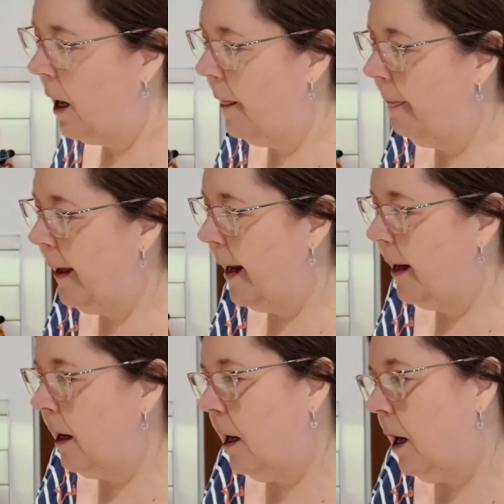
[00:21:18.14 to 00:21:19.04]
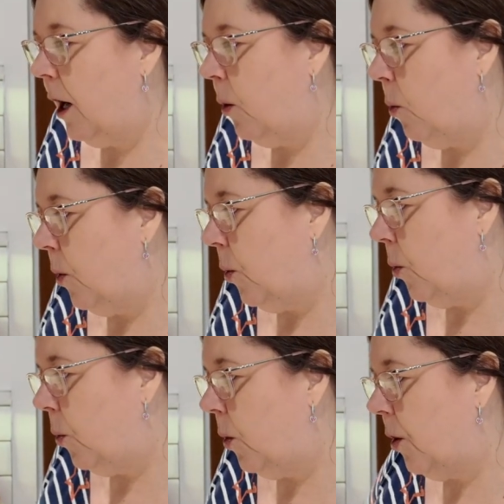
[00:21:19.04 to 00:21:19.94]
And then I
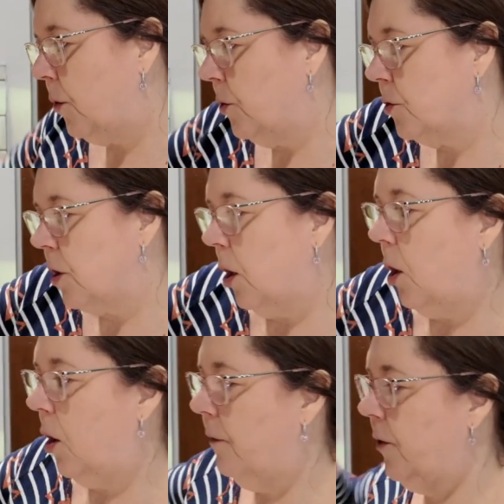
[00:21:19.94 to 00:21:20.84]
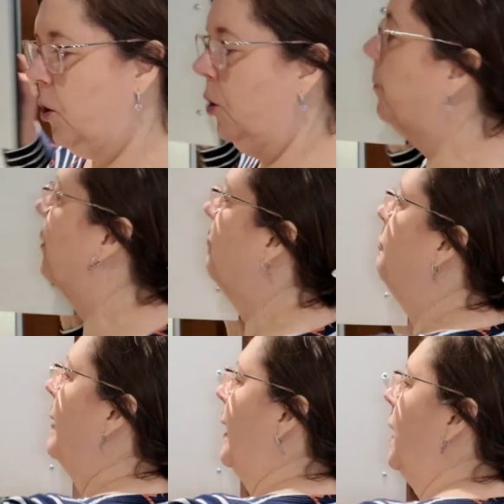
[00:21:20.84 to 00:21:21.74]
will want half a cup of
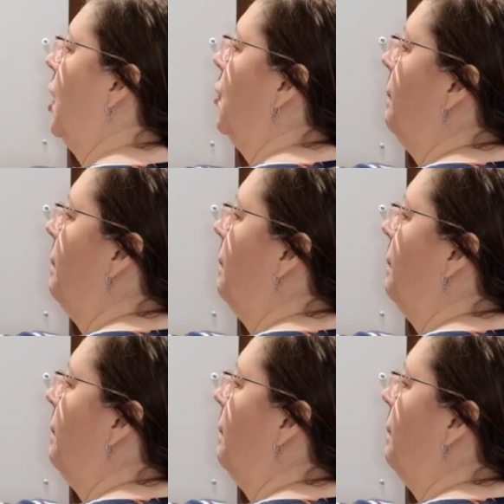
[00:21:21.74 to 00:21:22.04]
mango